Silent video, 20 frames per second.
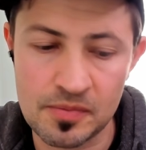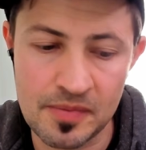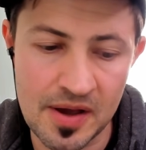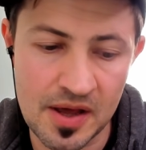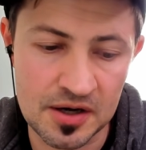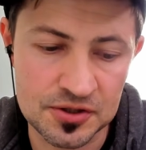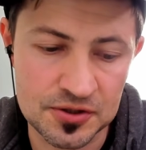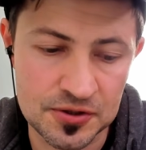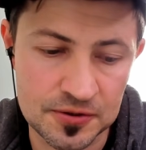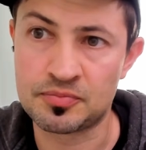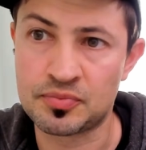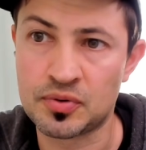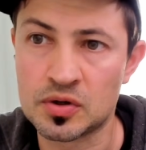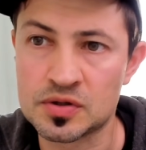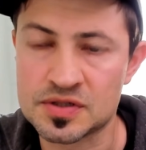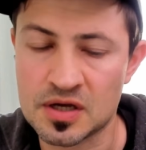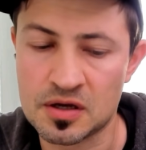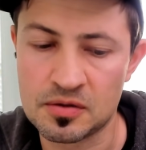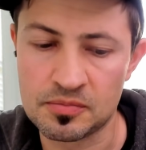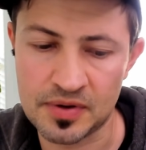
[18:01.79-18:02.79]
manager,
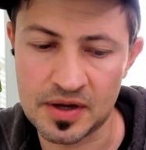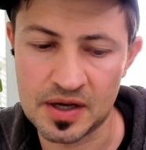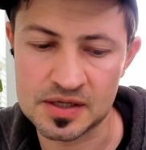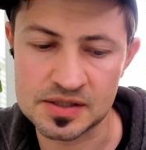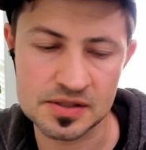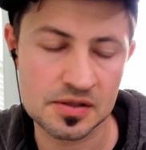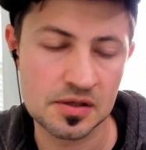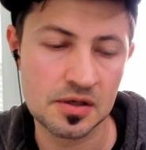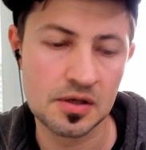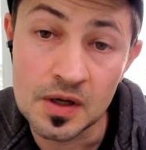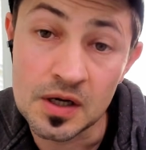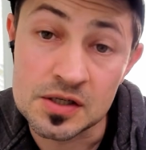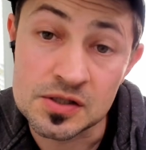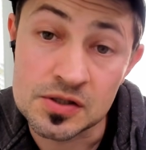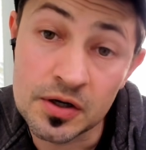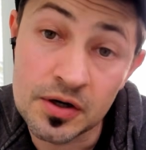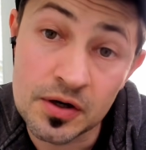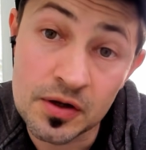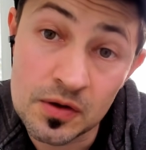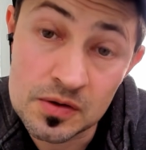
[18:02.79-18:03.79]
Proton Pass. I
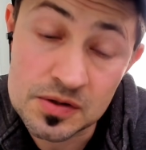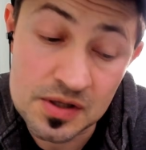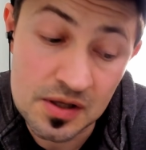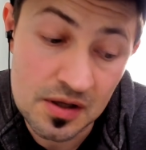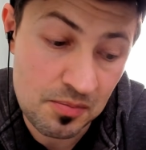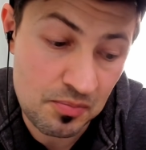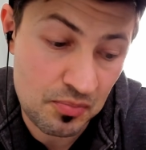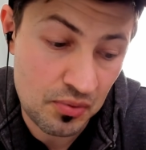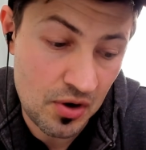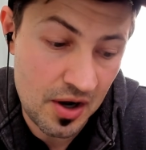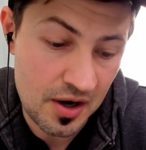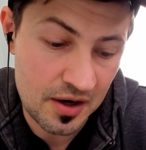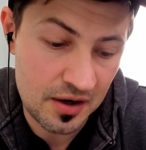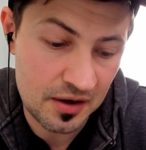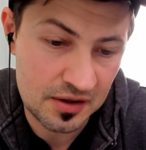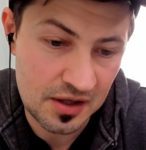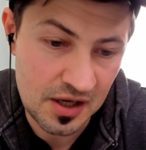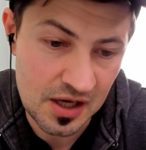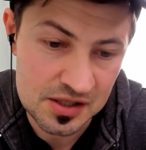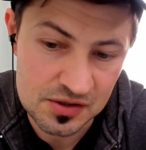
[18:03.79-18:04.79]
started using the
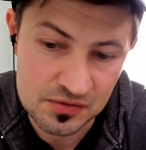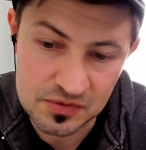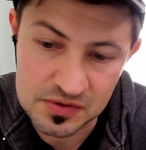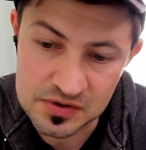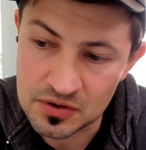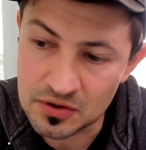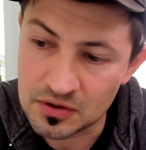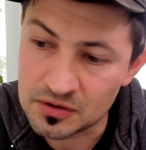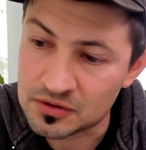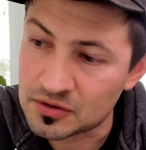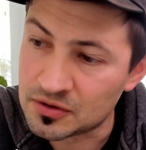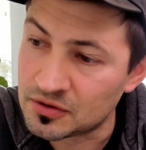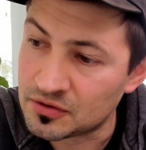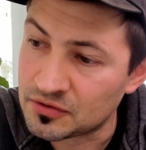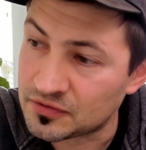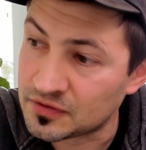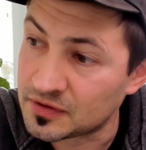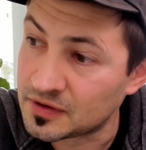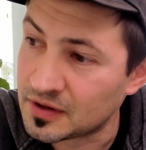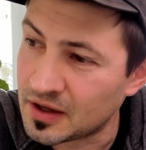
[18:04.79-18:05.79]
product as a result
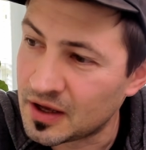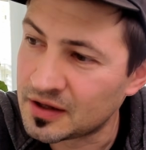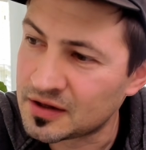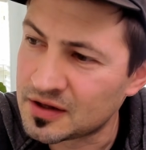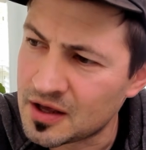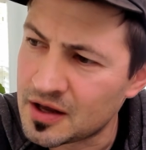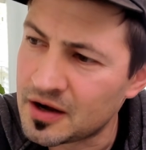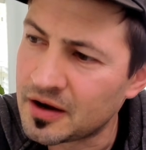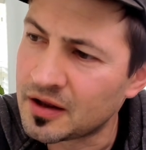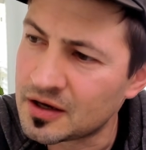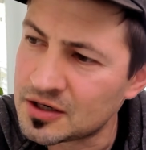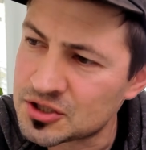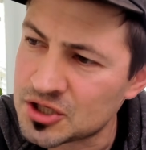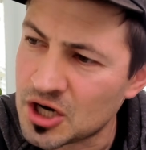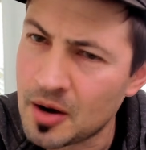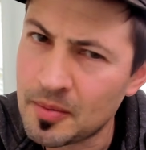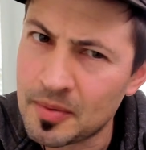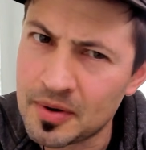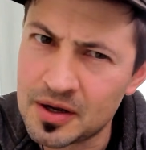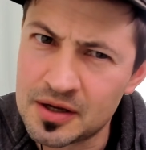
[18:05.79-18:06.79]
of not getting a
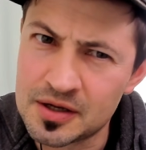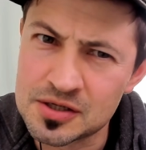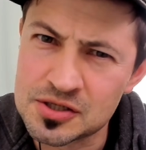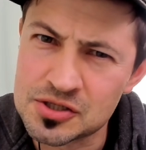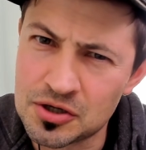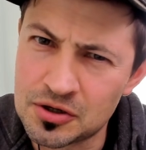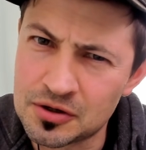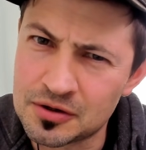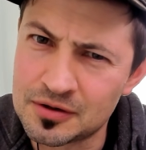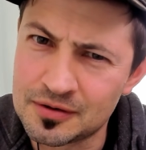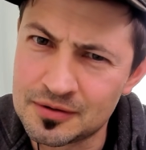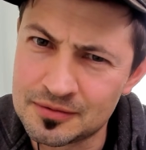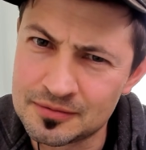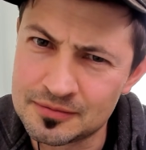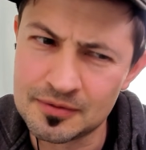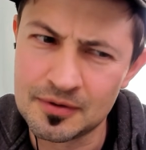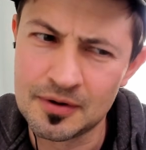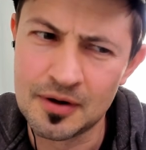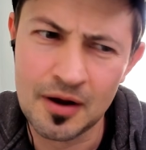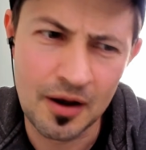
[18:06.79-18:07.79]
job by a certain
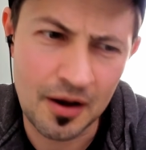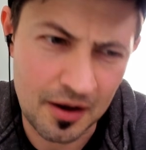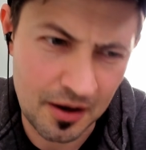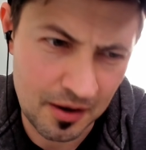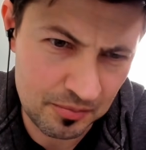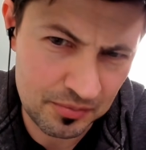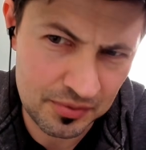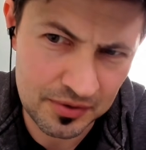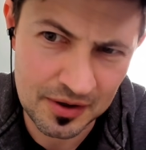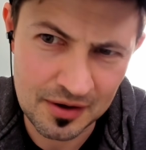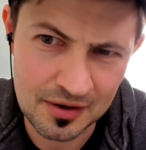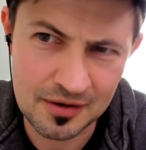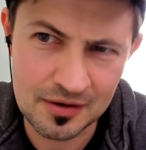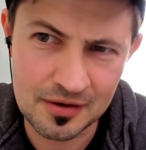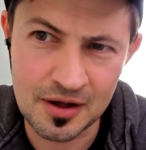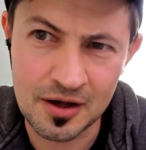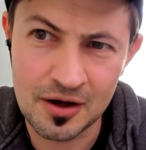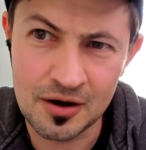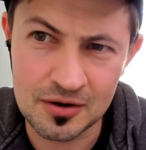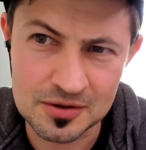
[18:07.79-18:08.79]
company
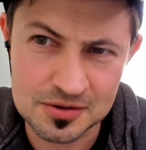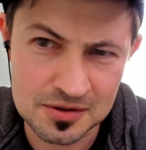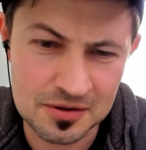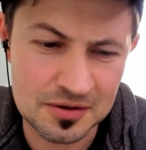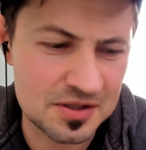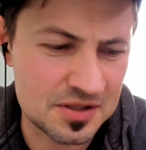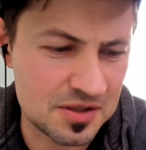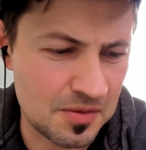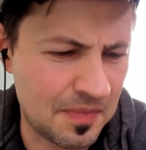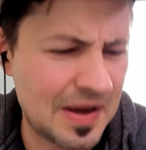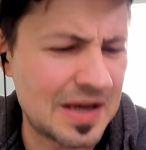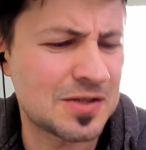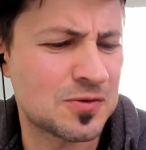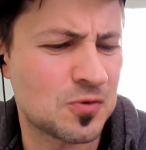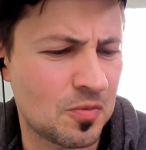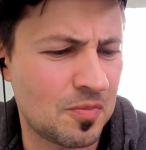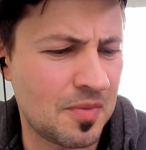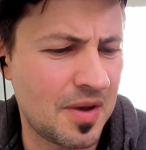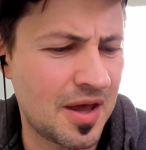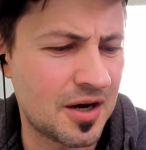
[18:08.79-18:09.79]
that also does a
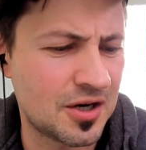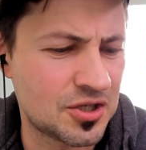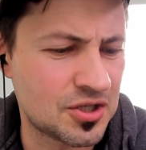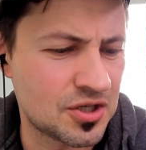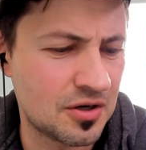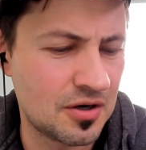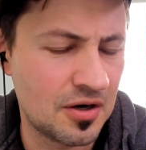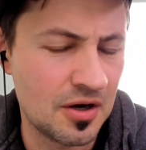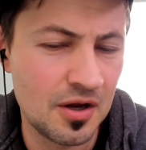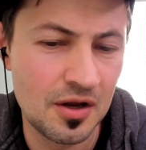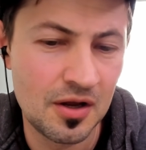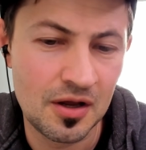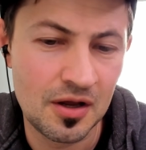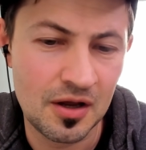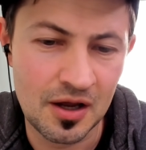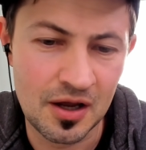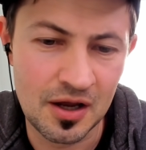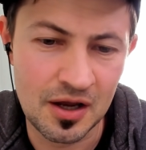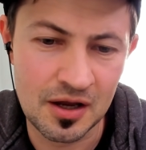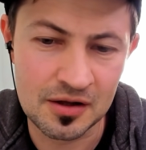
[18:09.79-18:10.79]
password manager,
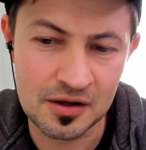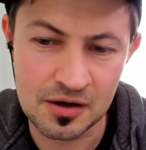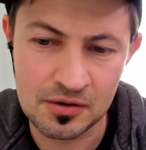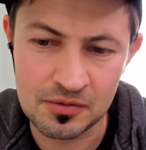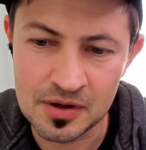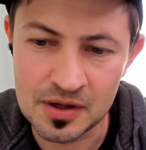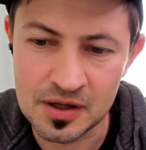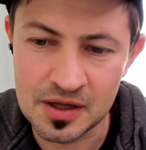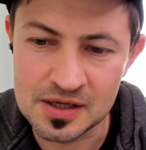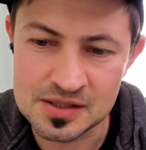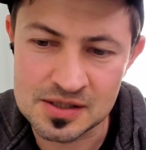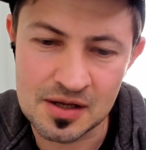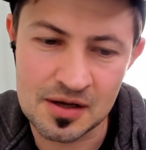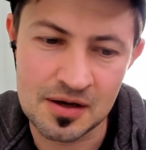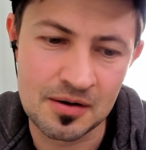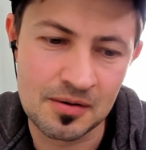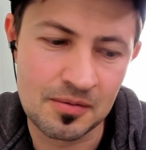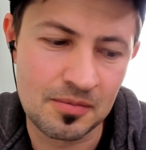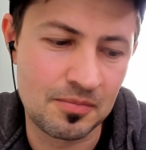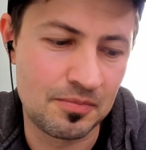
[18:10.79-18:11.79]
and I realized
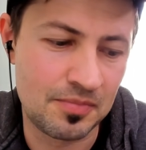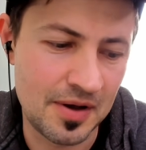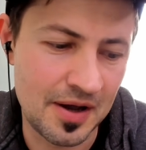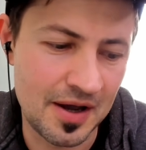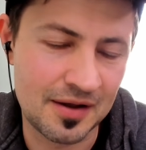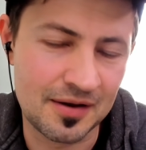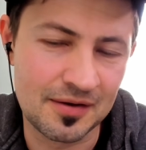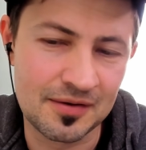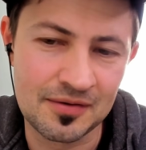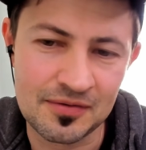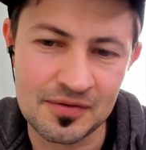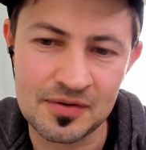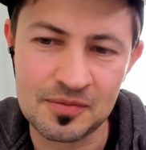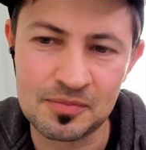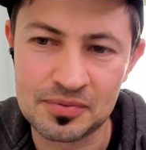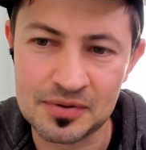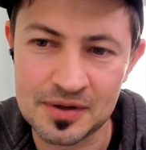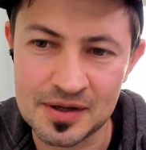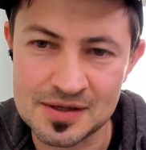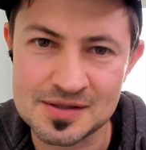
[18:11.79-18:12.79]
how bad of a
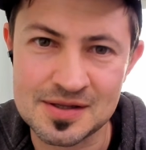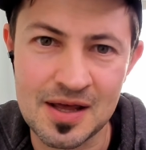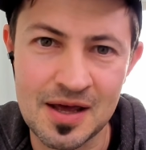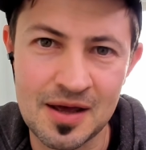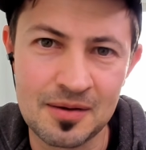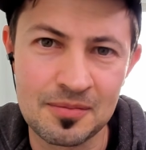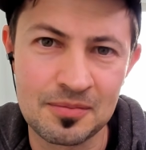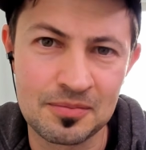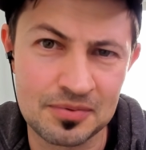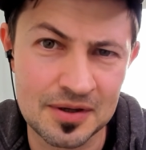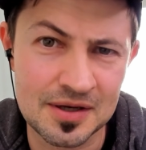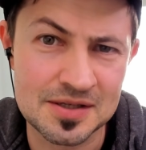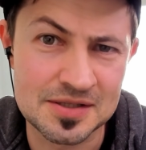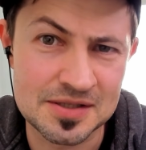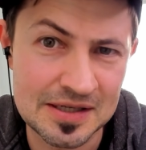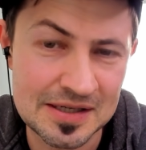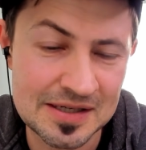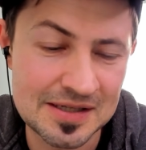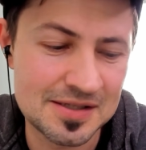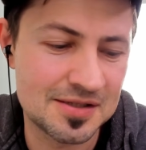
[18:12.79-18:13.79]
place that place
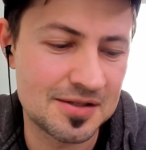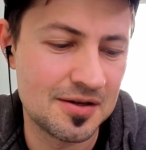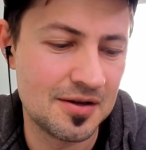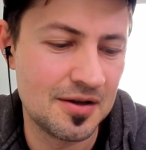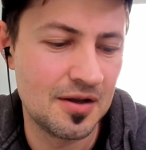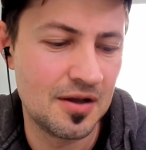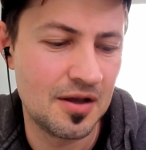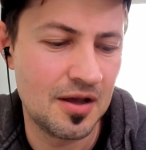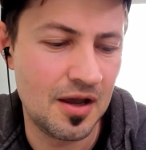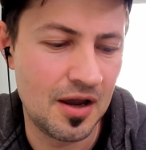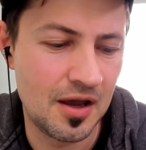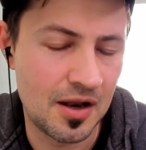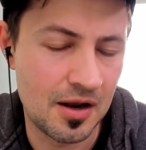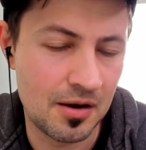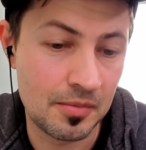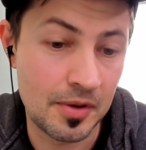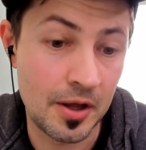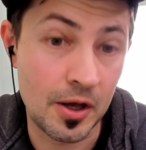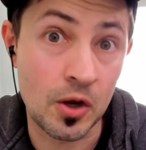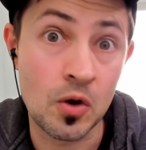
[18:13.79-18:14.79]
is, and
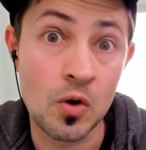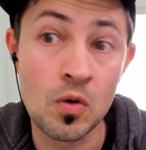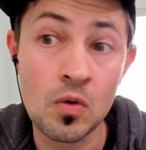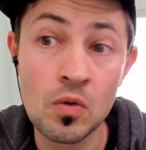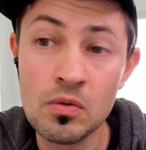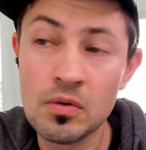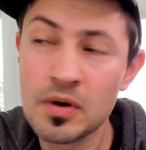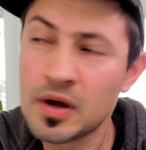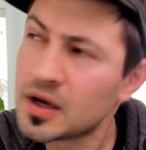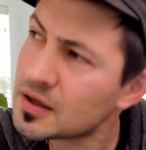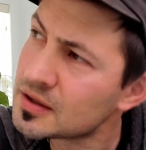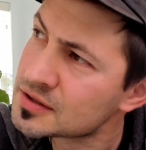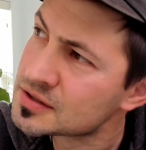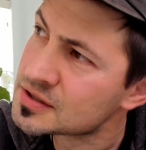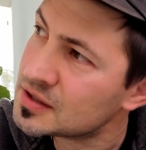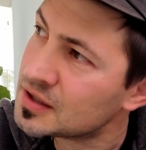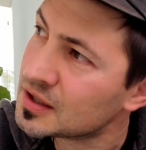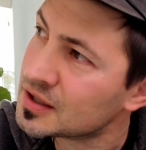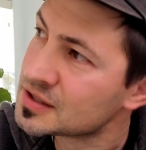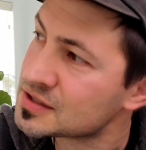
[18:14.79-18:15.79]
I'm like, who else
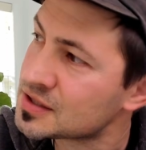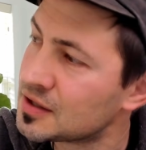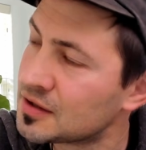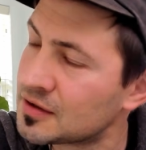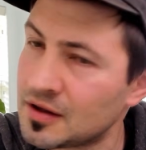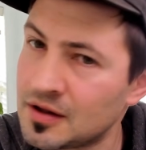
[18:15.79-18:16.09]
does it?